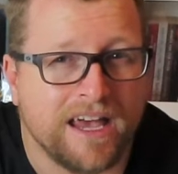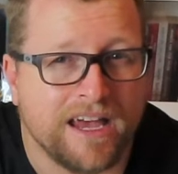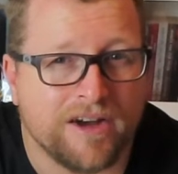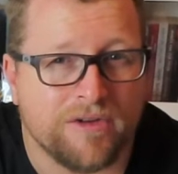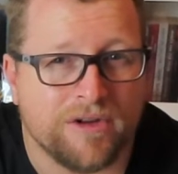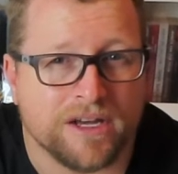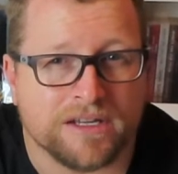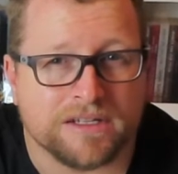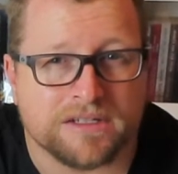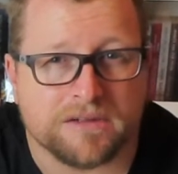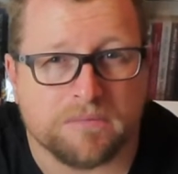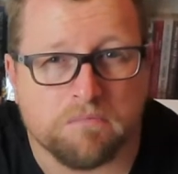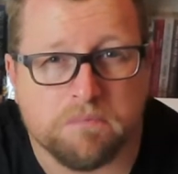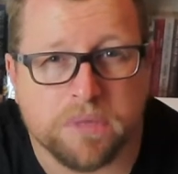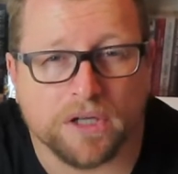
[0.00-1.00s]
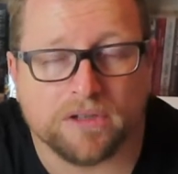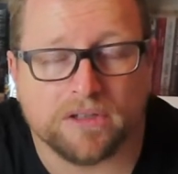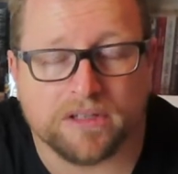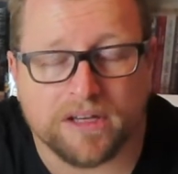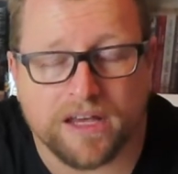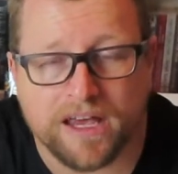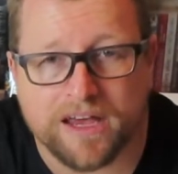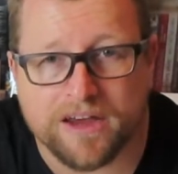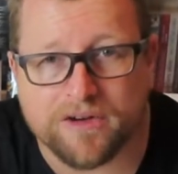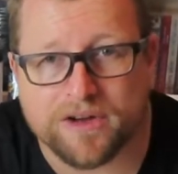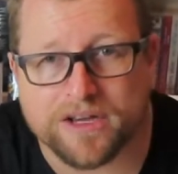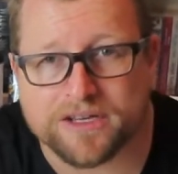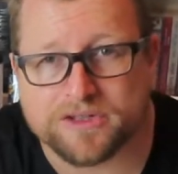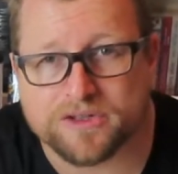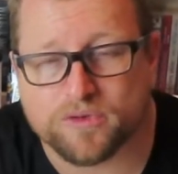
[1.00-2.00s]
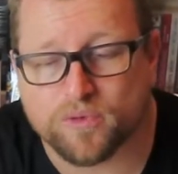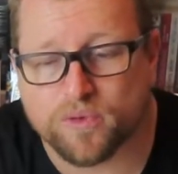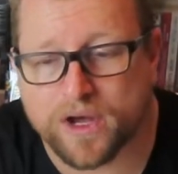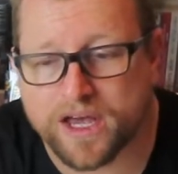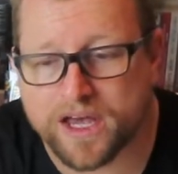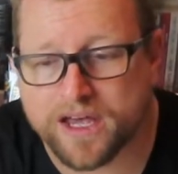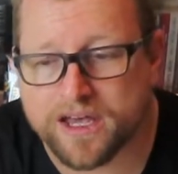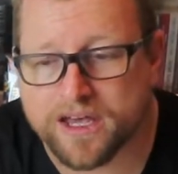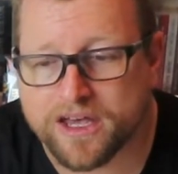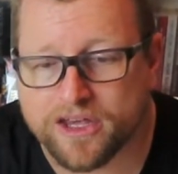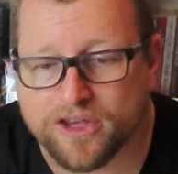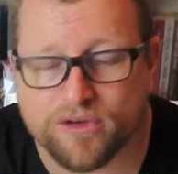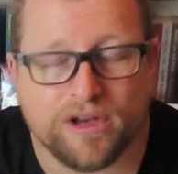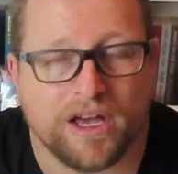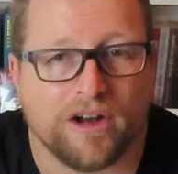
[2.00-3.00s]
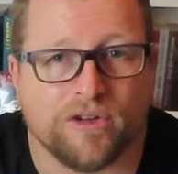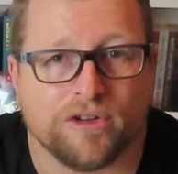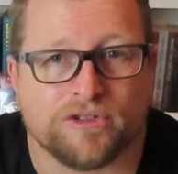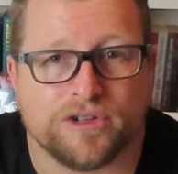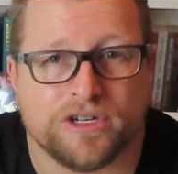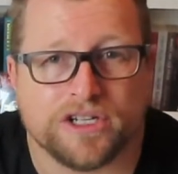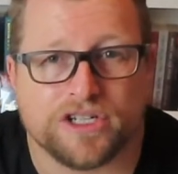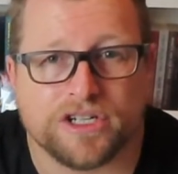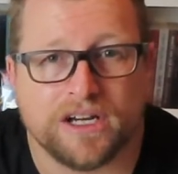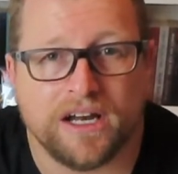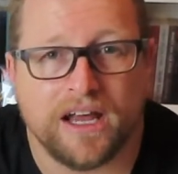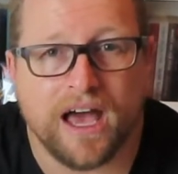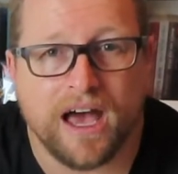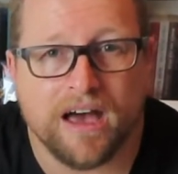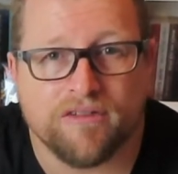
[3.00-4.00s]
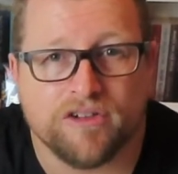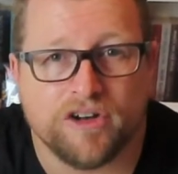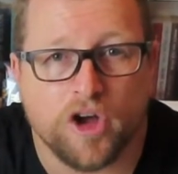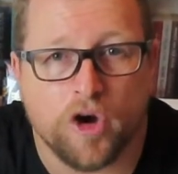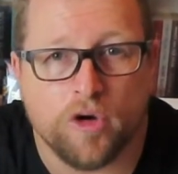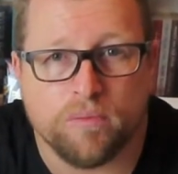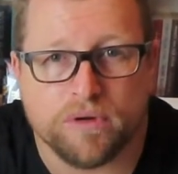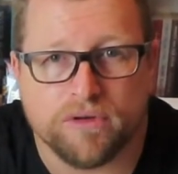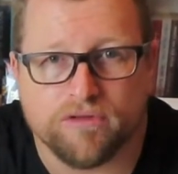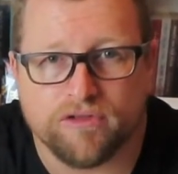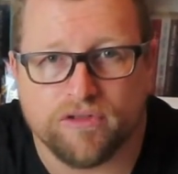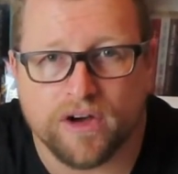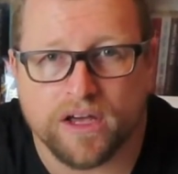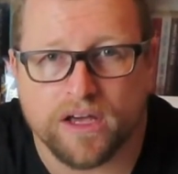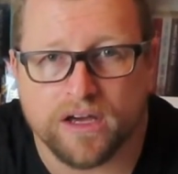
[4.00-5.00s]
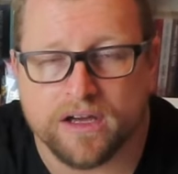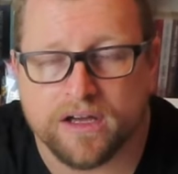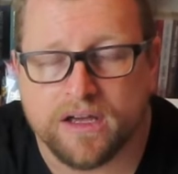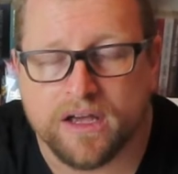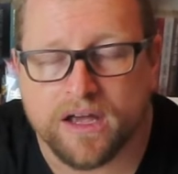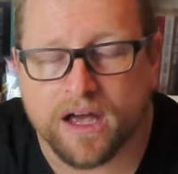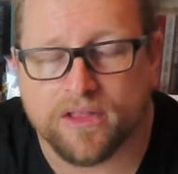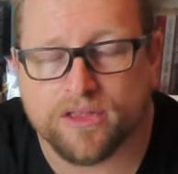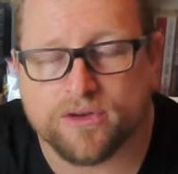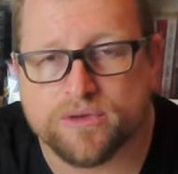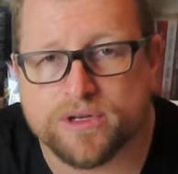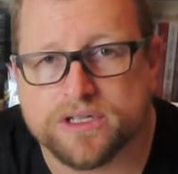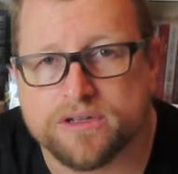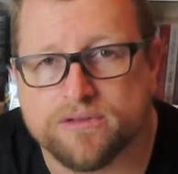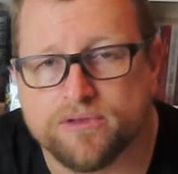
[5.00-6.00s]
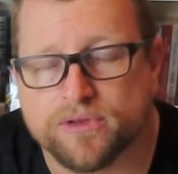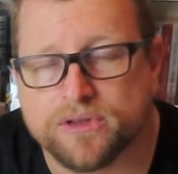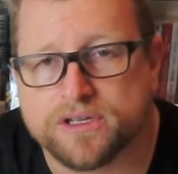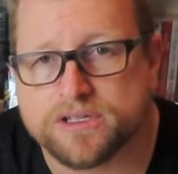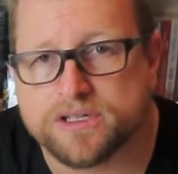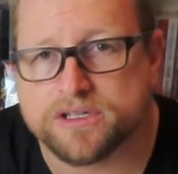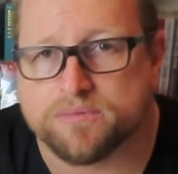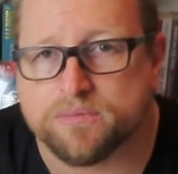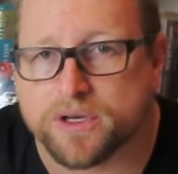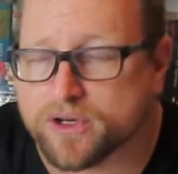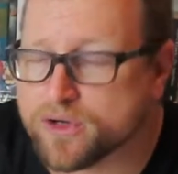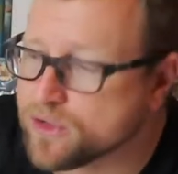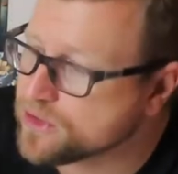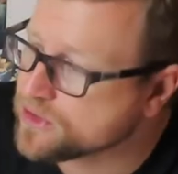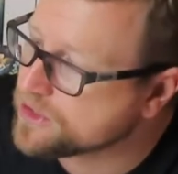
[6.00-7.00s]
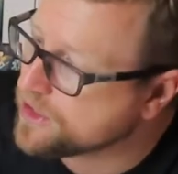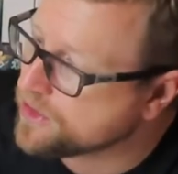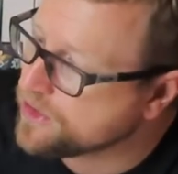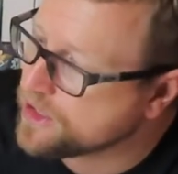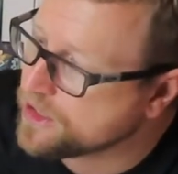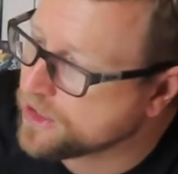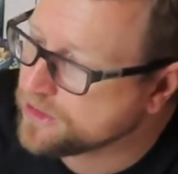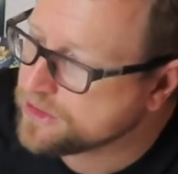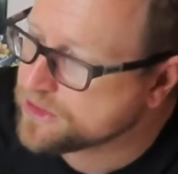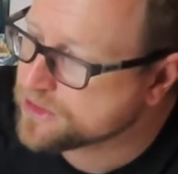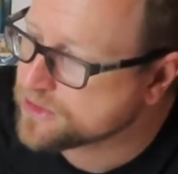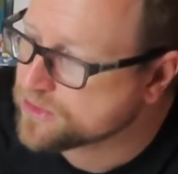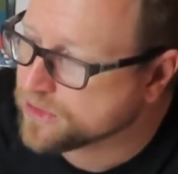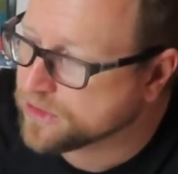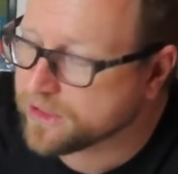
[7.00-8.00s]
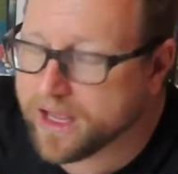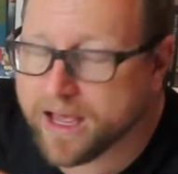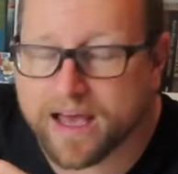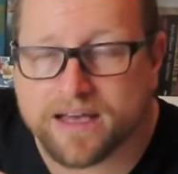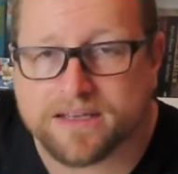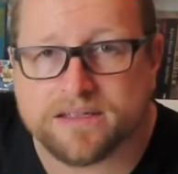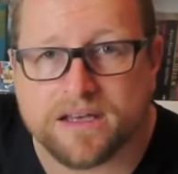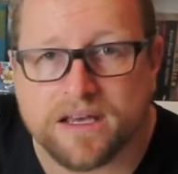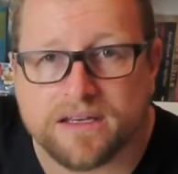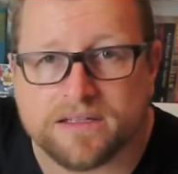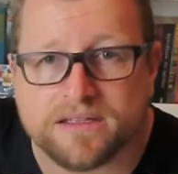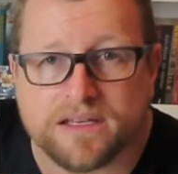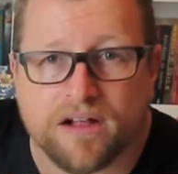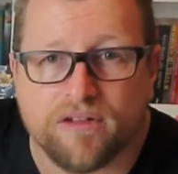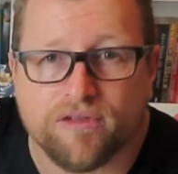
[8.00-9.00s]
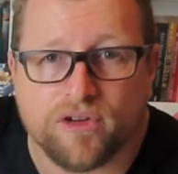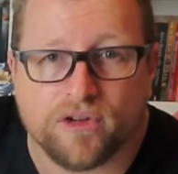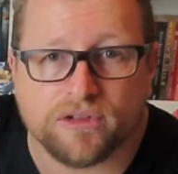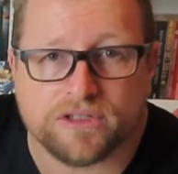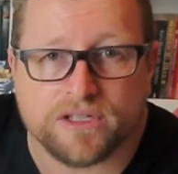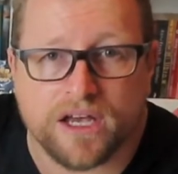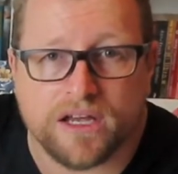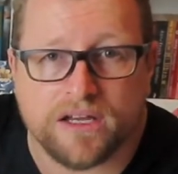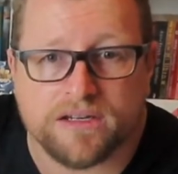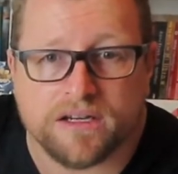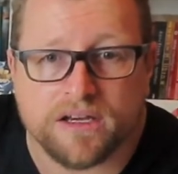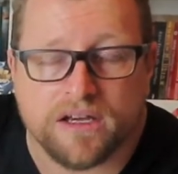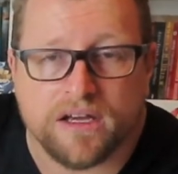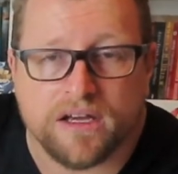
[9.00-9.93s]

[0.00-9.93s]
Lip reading: areas, built areas where you cannot traditionally have an open fire. And the reason for this is because the LotusGrill has a self-contained